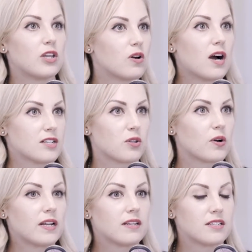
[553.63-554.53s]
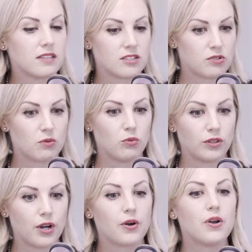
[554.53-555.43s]
guys that are in the industry will
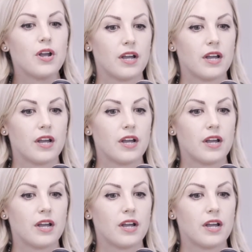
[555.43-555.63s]
know,